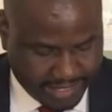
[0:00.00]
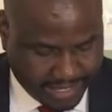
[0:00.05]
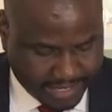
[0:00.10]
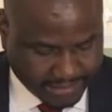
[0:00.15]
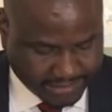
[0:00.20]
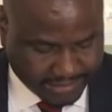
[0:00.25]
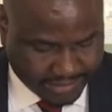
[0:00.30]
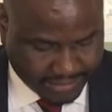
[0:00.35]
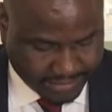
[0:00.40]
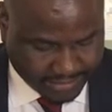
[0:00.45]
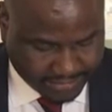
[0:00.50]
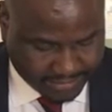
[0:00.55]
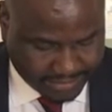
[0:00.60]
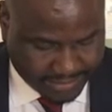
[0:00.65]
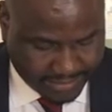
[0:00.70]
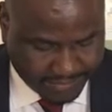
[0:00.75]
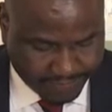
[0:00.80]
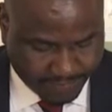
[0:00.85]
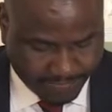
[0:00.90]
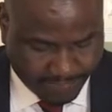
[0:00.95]
the SRC.
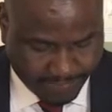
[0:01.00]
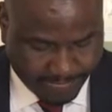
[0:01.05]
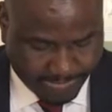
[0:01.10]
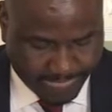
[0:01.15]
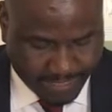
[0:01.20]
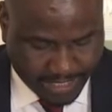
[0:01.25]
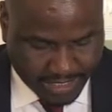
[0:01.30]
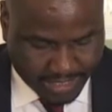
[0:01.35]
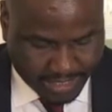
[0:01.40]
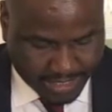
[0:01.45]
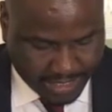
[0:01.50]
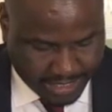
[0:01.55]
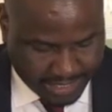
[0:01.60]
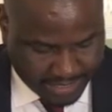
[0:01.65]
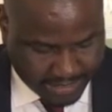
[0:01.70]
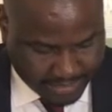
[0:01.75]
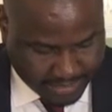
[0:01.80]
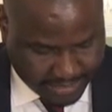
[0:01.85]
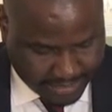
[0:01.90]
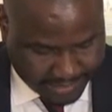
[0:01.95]

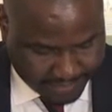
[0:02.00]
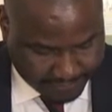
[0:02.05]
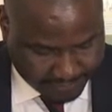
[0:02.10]
And